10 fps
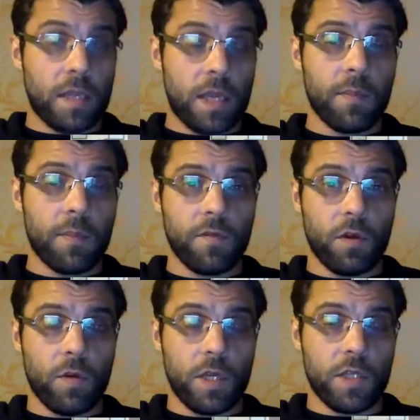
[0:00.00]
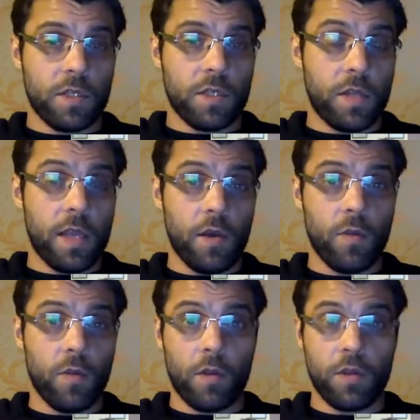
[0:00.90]
and a couple of your questions today I
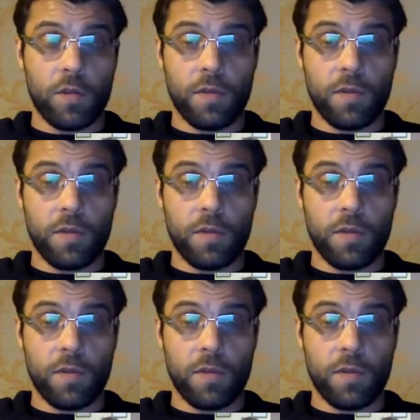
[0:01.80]
hope are going to be